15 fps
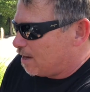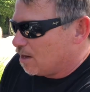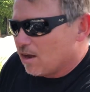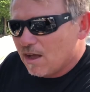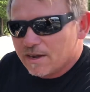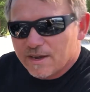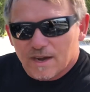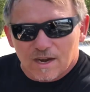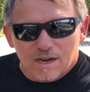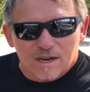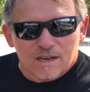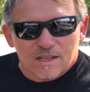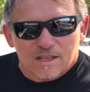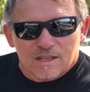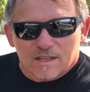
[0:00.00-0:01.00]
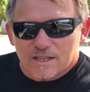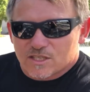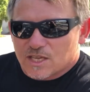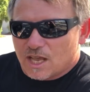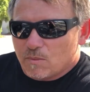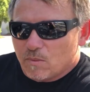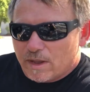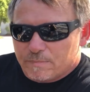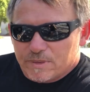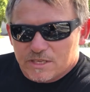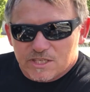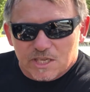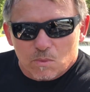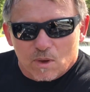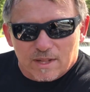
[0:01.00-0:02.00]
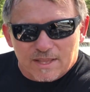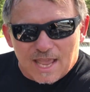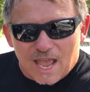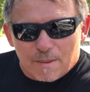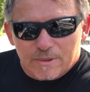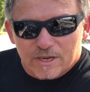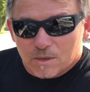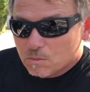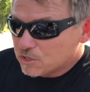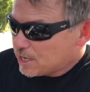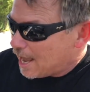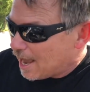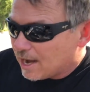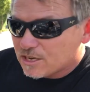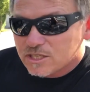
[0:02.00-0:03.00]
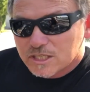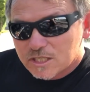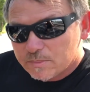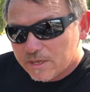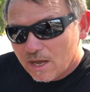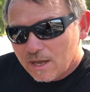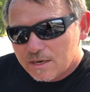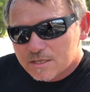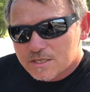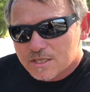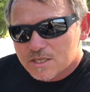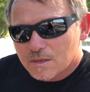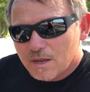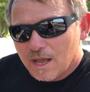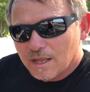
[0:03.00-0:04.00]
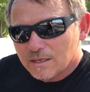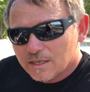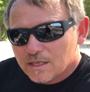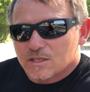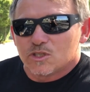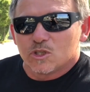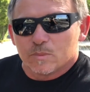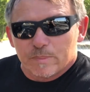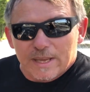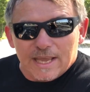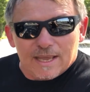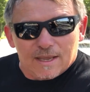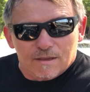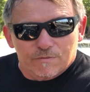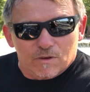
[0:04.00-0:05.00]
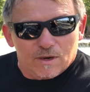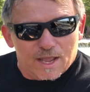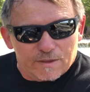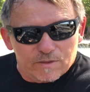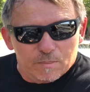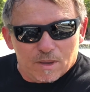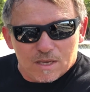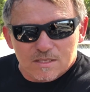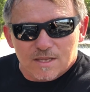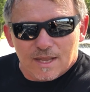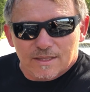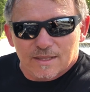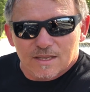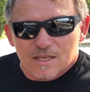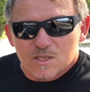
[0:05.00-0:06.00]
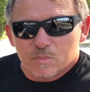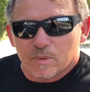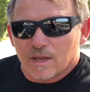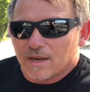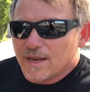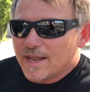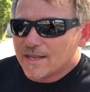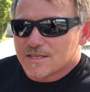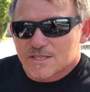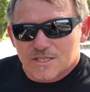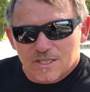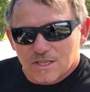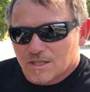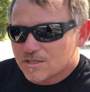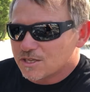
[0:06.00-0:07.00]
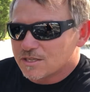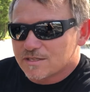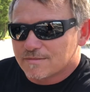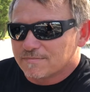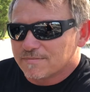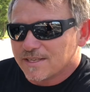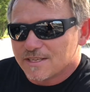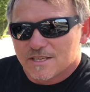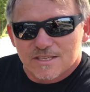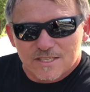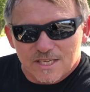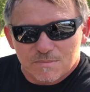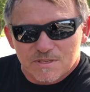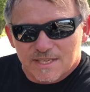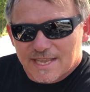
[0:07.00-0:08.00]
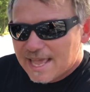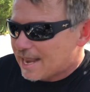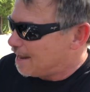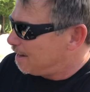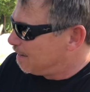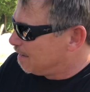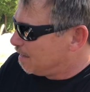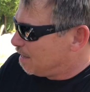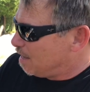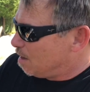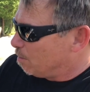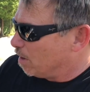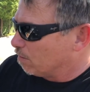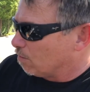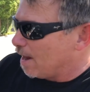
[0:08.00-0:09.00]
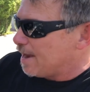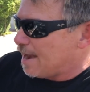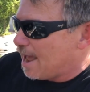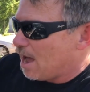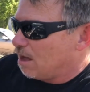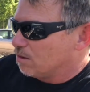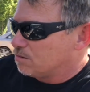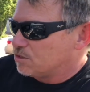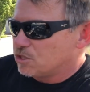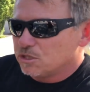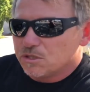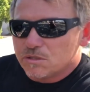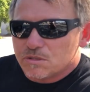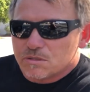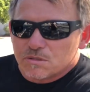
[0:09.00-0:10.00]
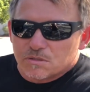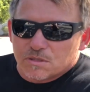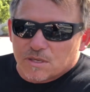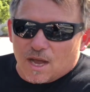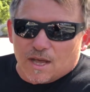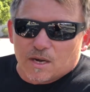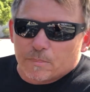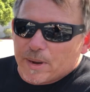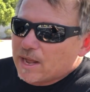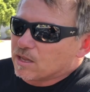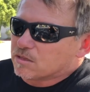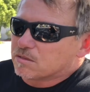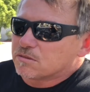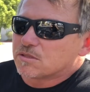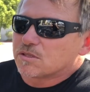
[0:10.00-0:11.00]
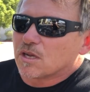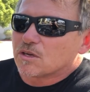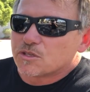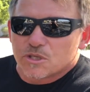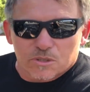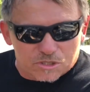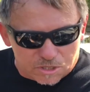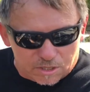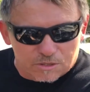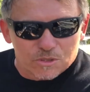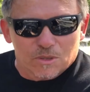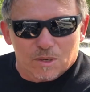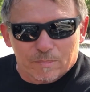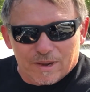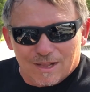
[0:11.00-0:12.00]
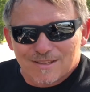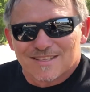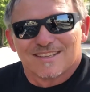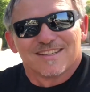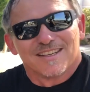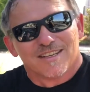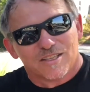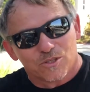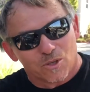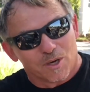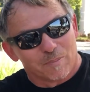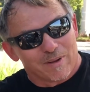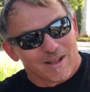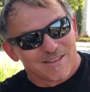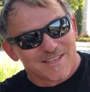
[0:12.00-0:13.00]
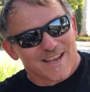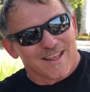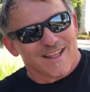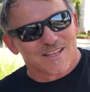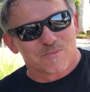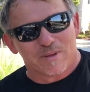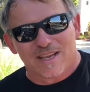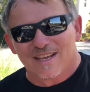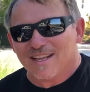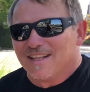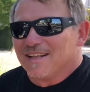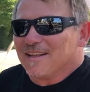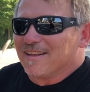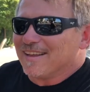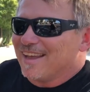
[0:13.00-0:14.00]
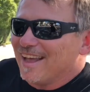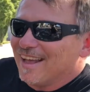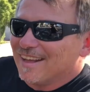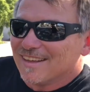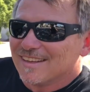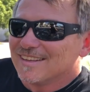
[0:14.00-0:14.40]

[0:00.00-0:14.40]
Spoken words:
it on here. It's got my PT1 cam in here, which actually, to be honest, is a little too big for a heavy bus like this, but it's still just seems to get it. But right now, 200 pounds, or 200 pounds, 200 pounds, yeah, that's me. Yeah,